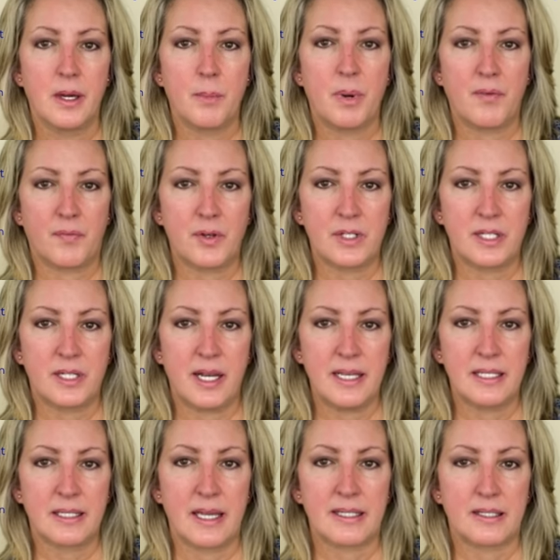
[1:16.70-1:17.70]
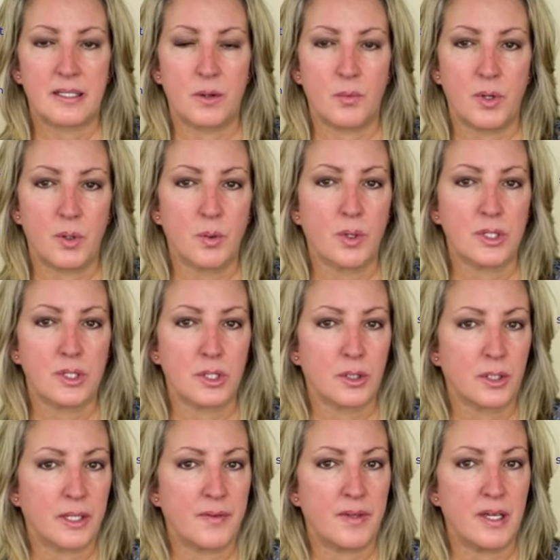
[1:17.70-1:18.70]
But for today's lesson, we're going to
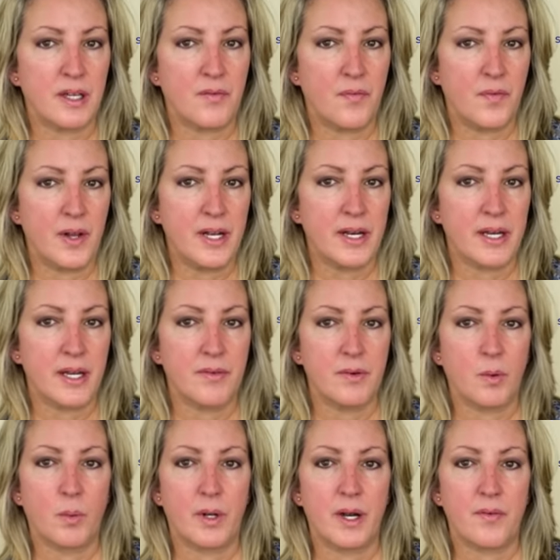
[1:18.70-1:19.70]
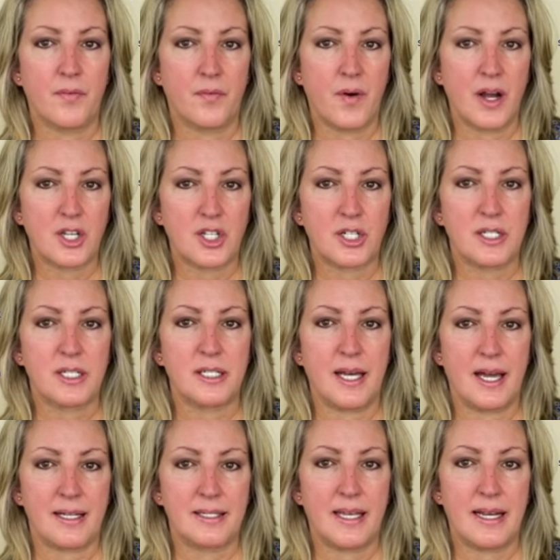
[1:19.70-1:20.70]
look at the infinitive when it functions
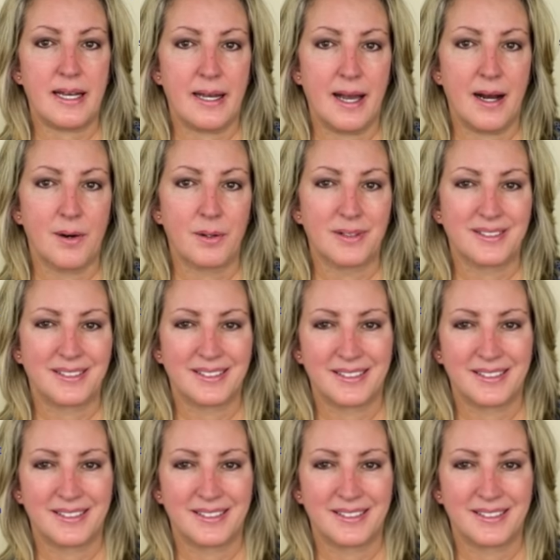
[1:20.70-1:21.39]
as a noun.